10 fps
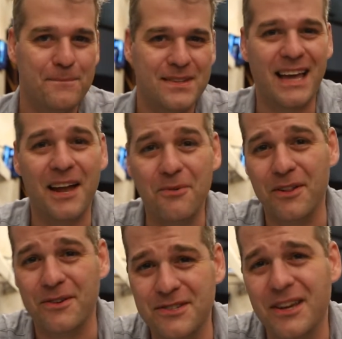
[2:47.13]
It's kind of
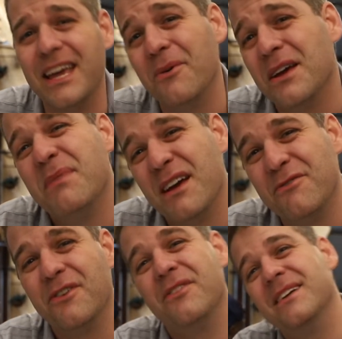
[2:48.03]
one of those you get what you pay
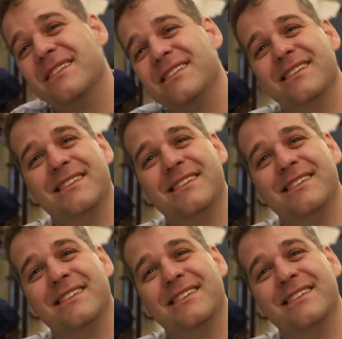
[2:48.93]
for things.